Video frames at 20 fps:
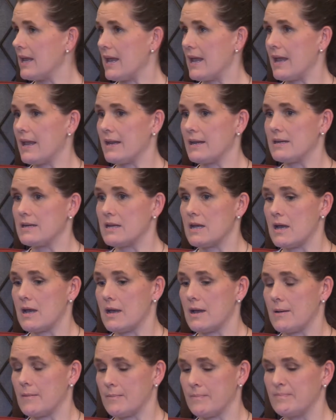And
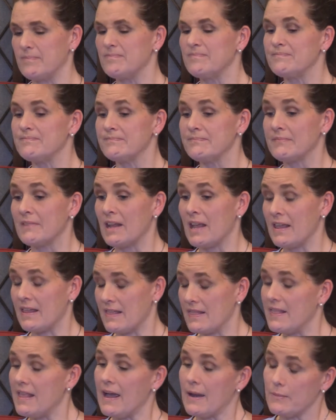
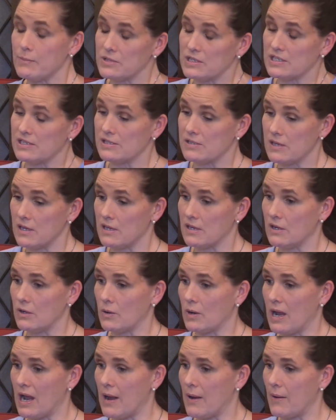that was,
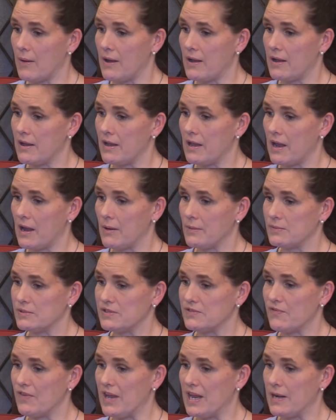how I
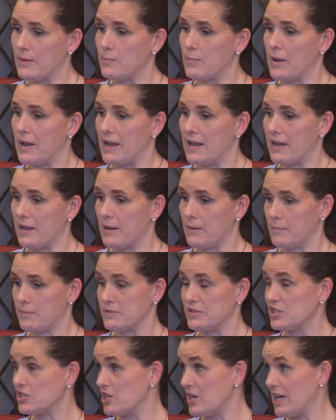was fed by a
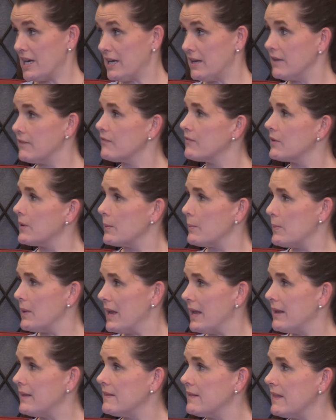machine for a
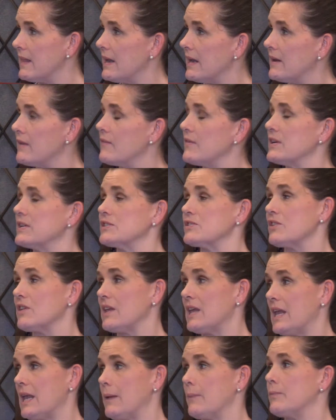bit, and then
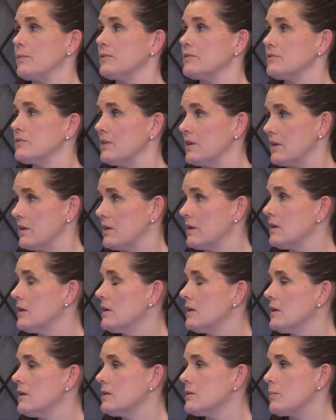eventually able to
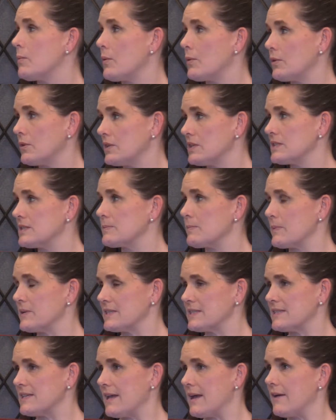pull this
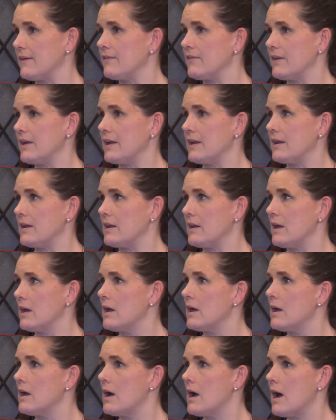myself. And
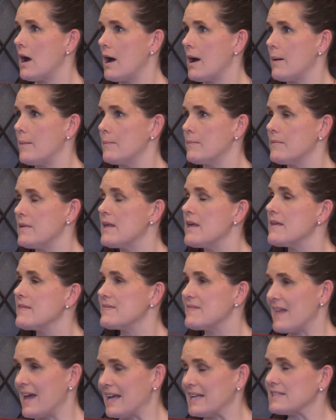
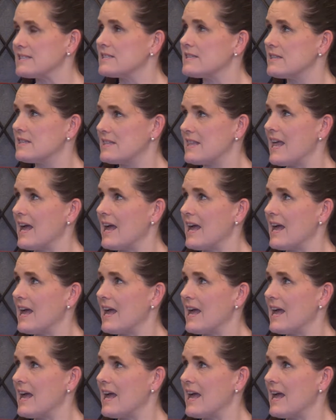that's